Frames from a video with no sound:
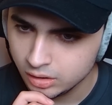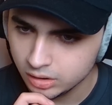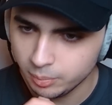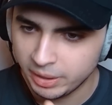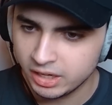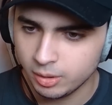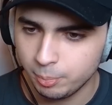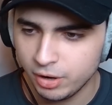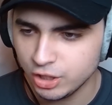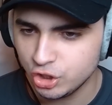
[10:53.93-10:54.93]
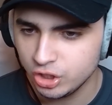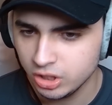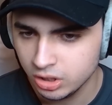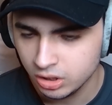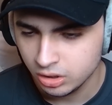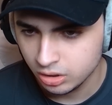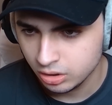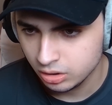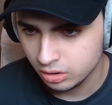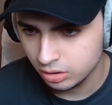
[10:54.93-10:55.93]
They're breaking the bridge.
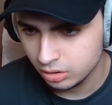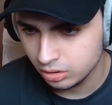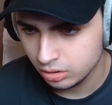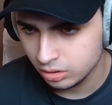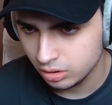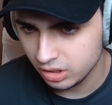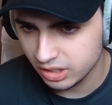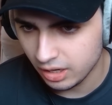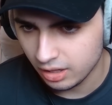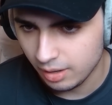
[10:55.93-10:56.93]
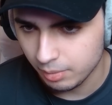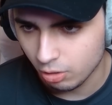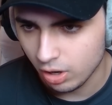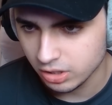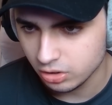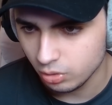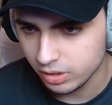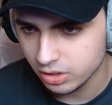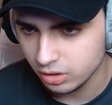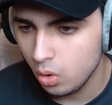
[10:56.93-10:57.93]
He's gonna climb across though
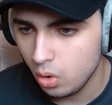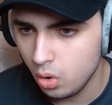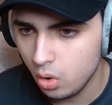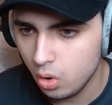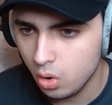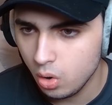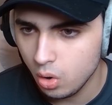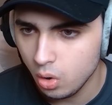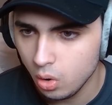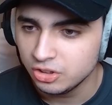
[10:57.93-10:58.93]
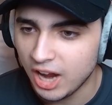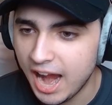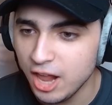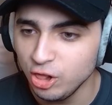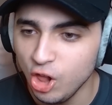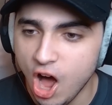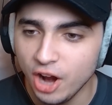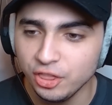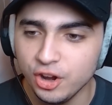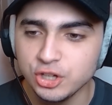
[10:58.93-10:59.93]
easily. Oh, by
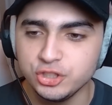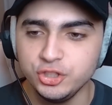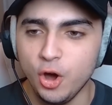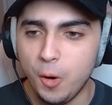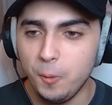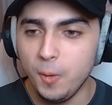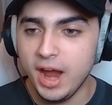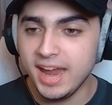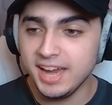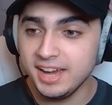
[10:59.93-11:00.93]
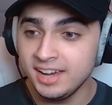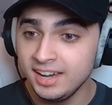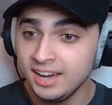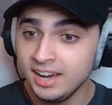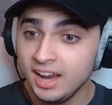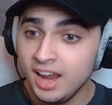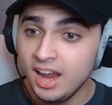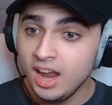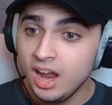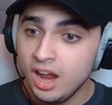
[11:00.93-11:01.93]
long, there's no way.
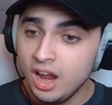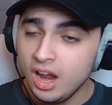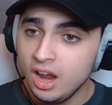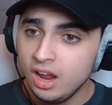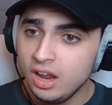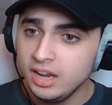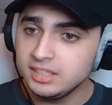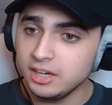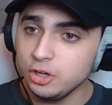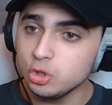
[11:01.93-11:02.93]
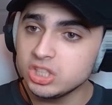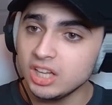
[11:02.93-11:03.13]
He's gonna use the